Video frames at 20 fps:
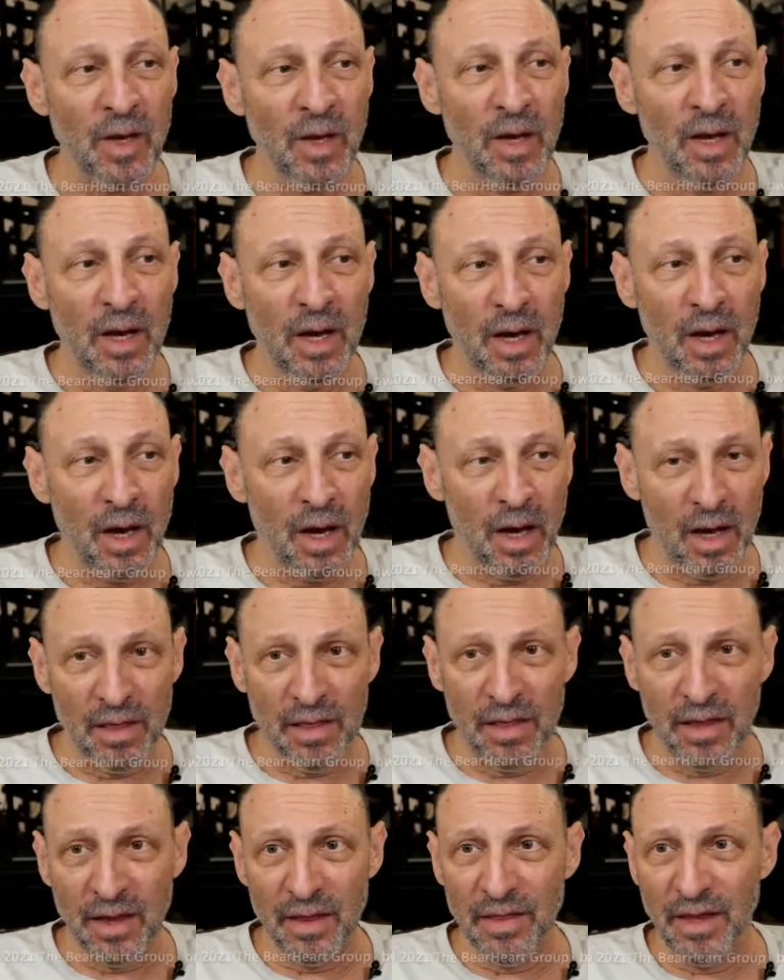
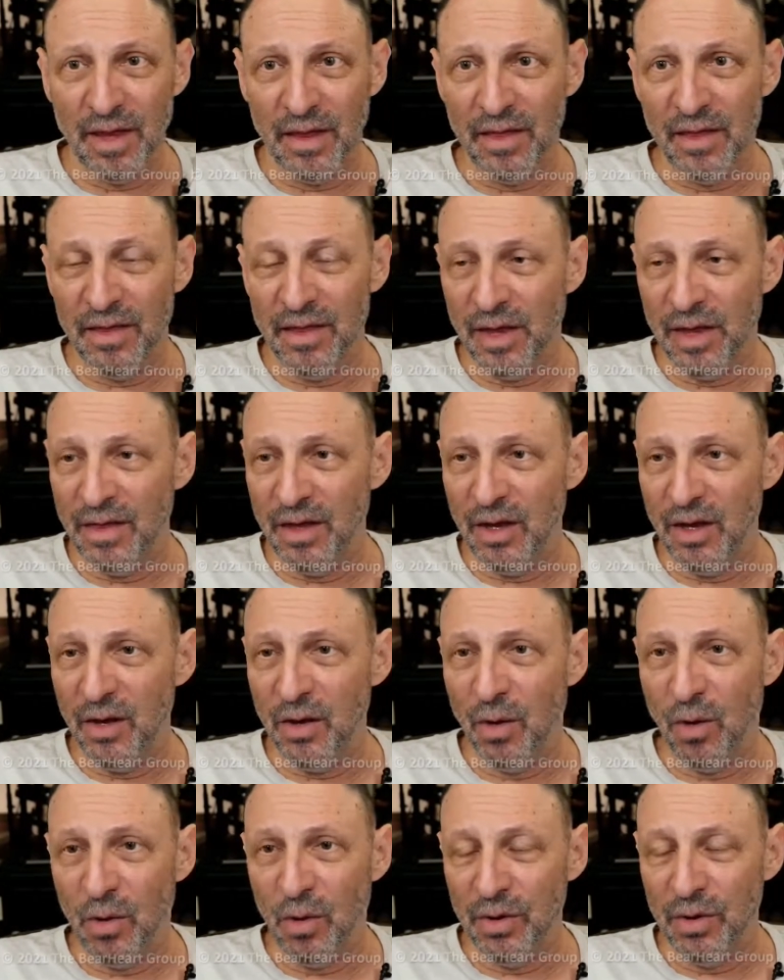than the
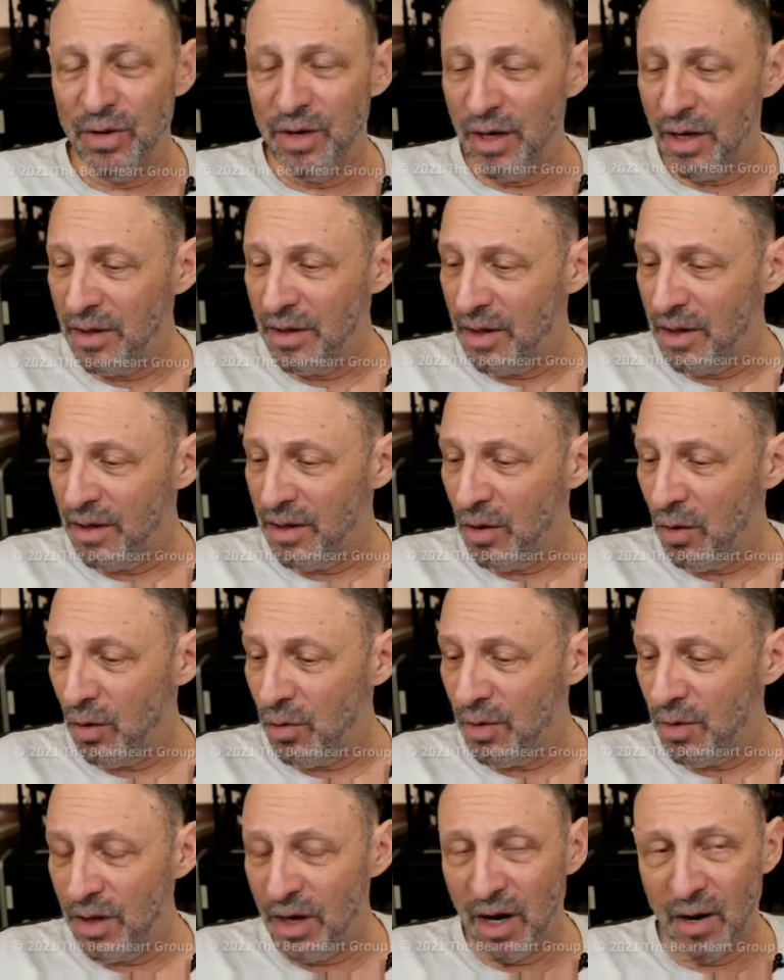old
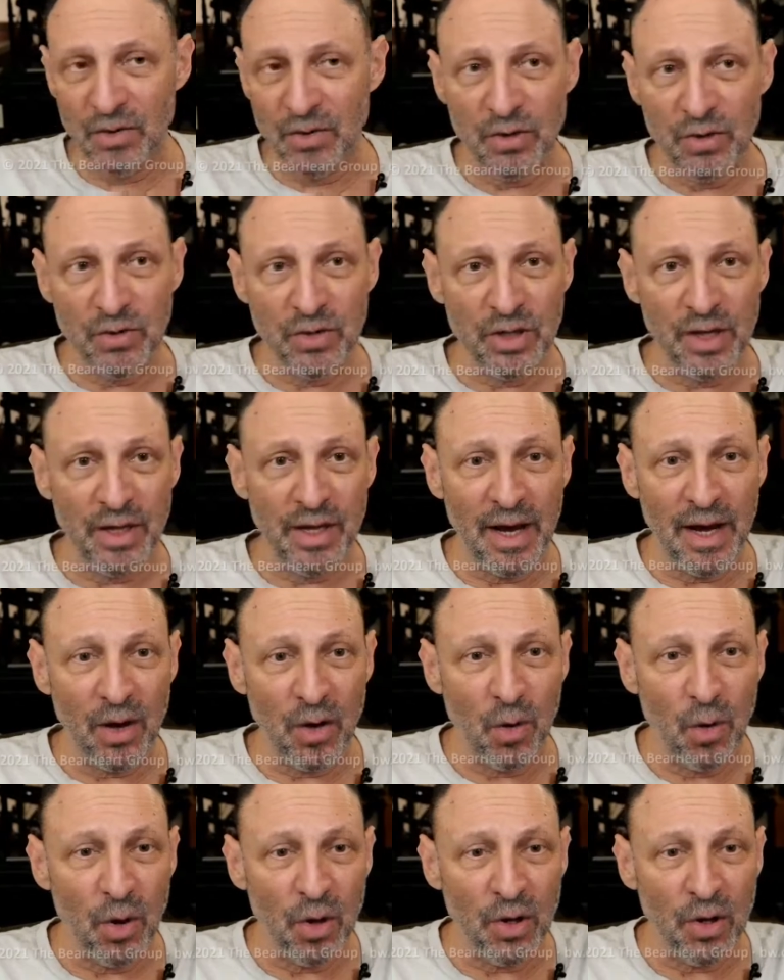one that I was using in that
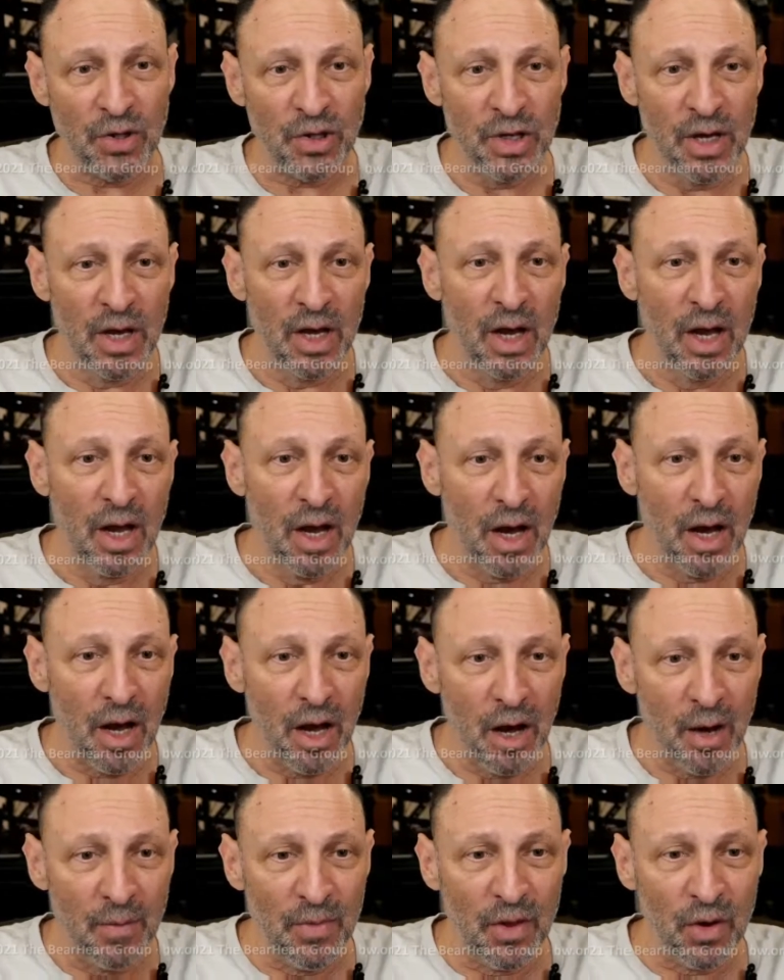course.
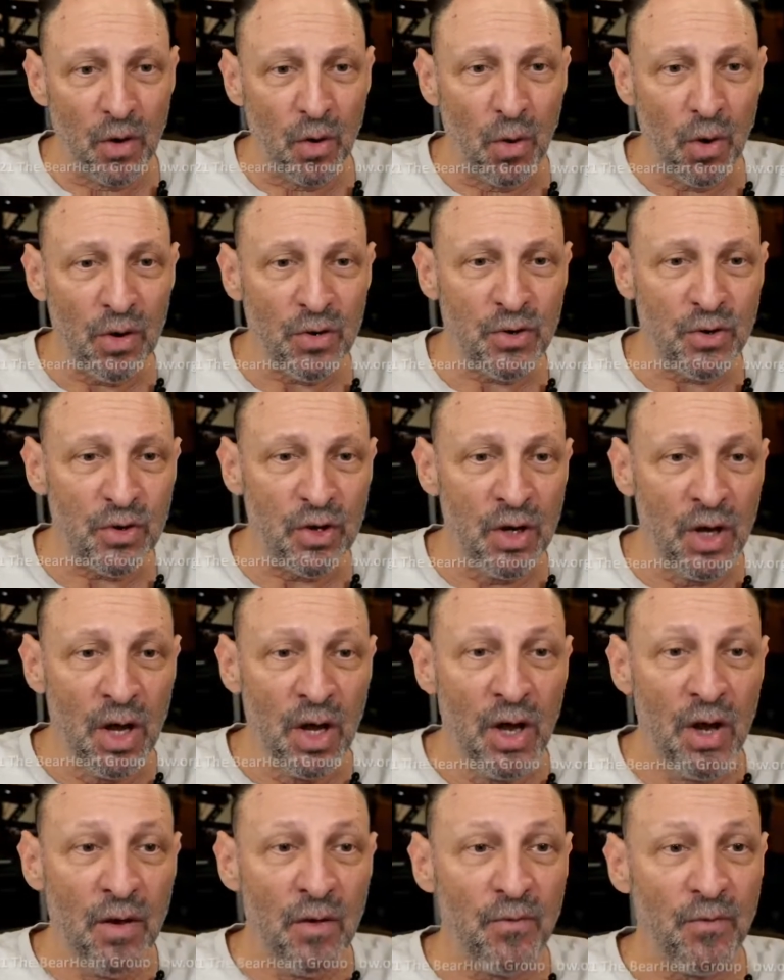The course
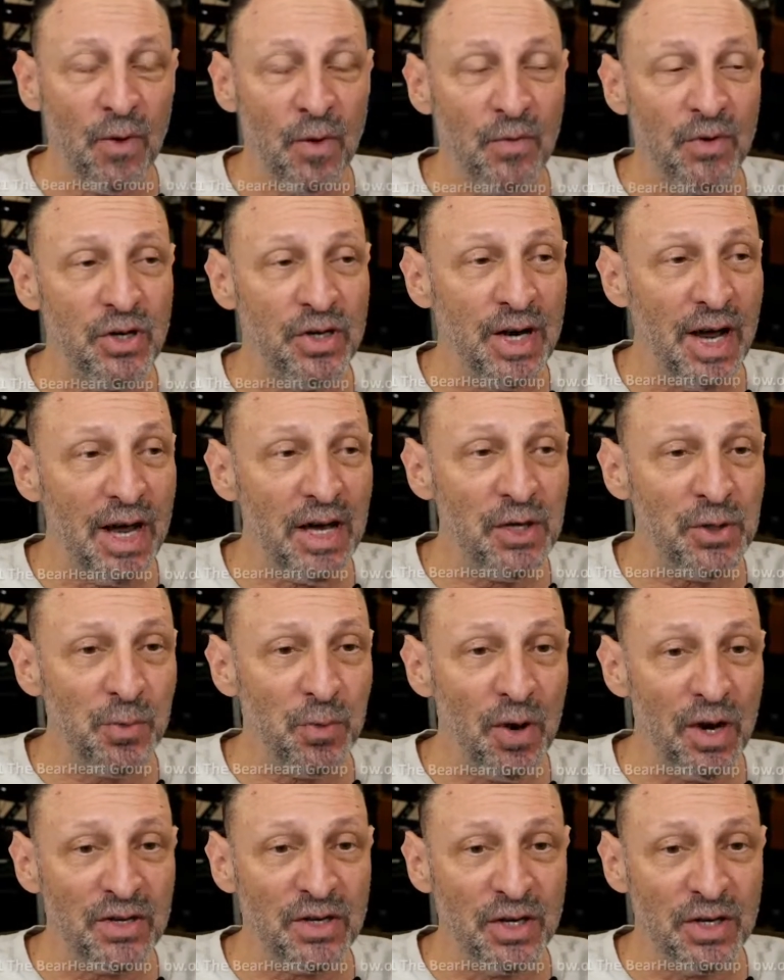from today's
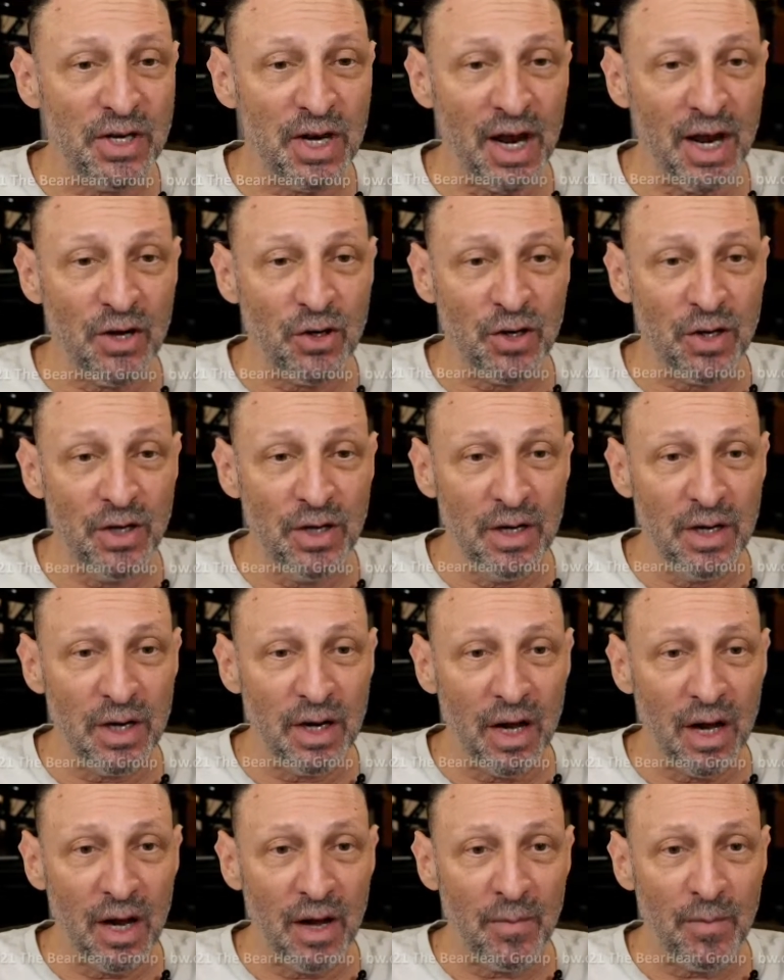presentation,
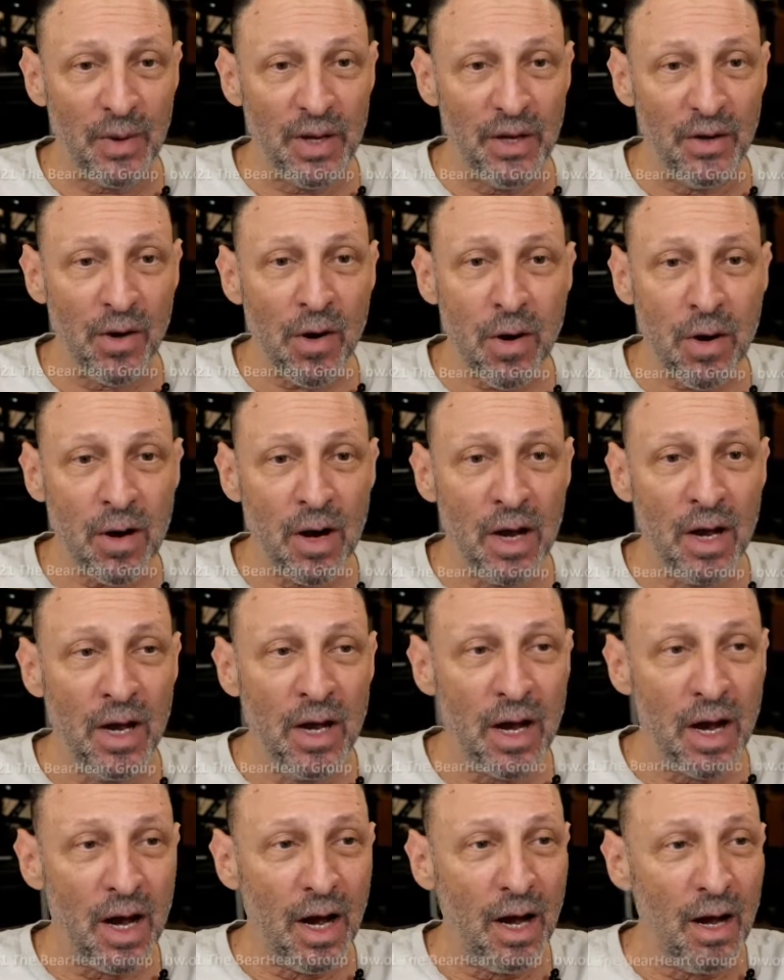Peter,
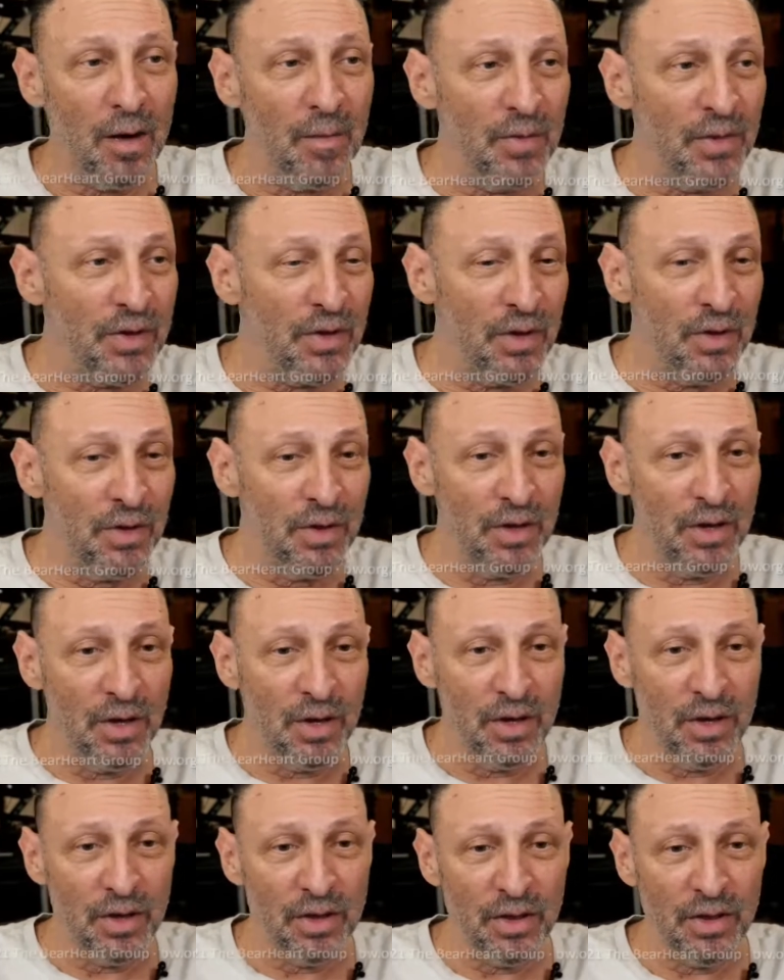
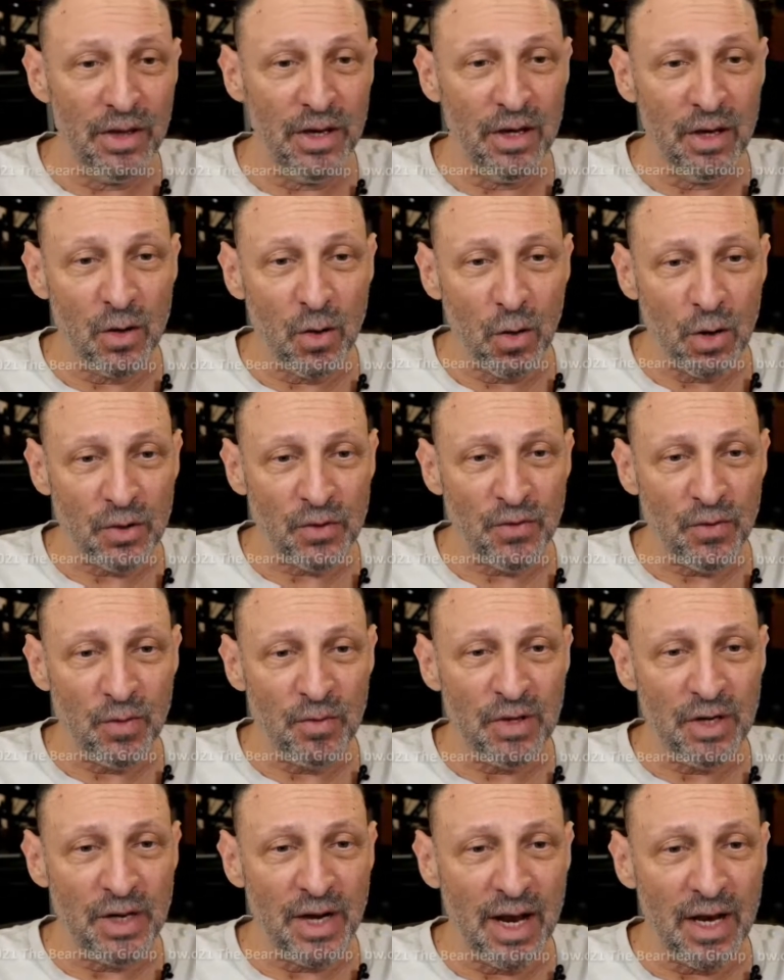the course from
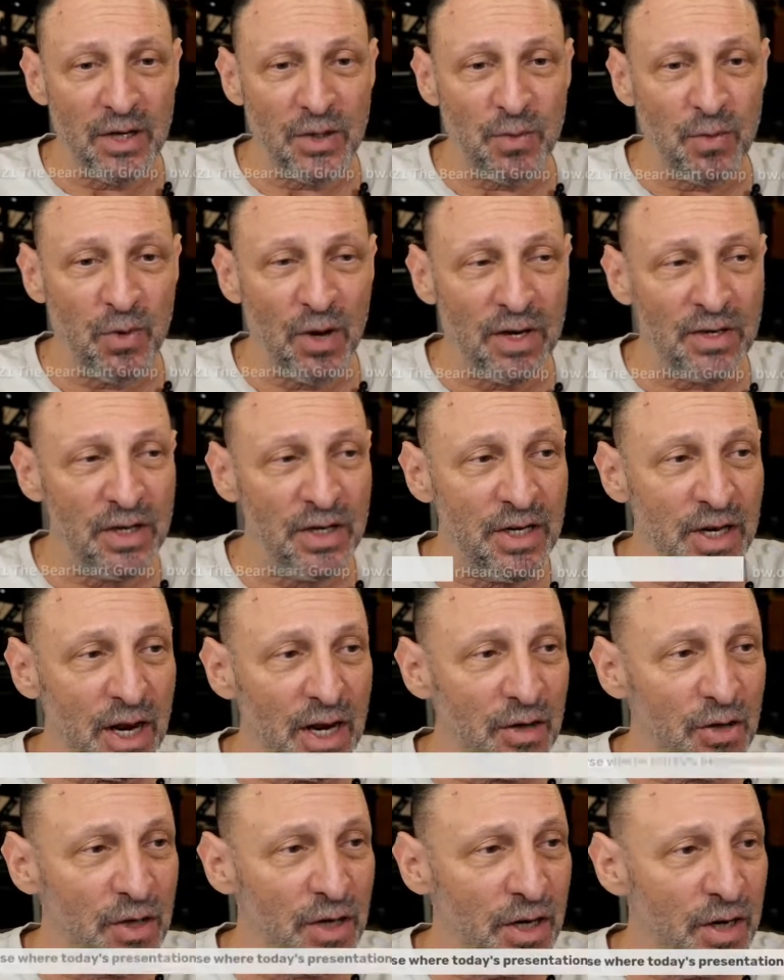today's
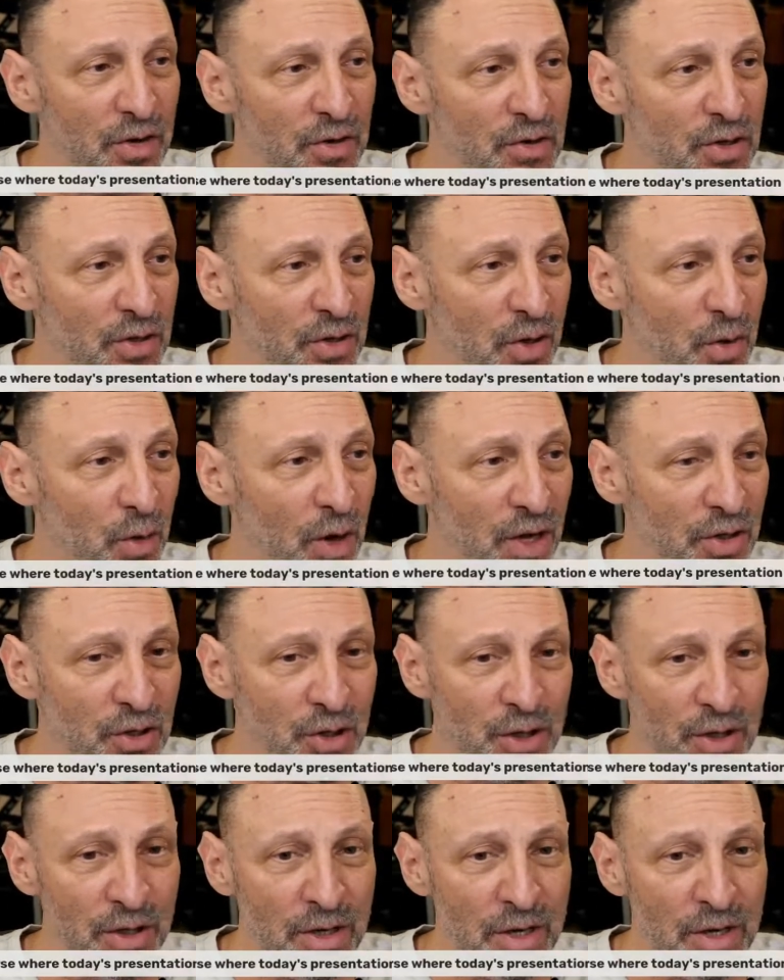presentation. Here's the question.